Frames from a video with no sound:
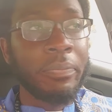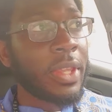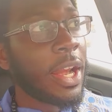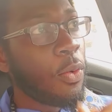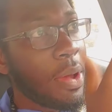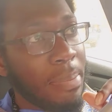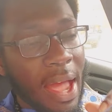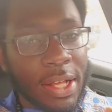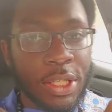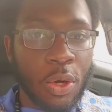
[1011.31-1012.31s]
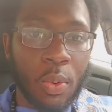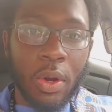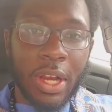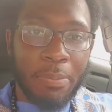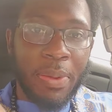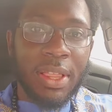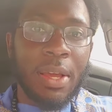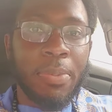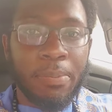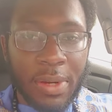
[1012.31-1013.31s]
They then went back into the world. They picked
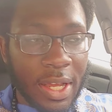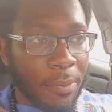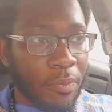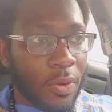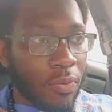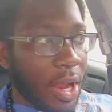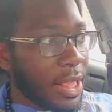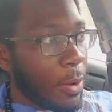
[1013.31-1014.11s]
up a blunt, right?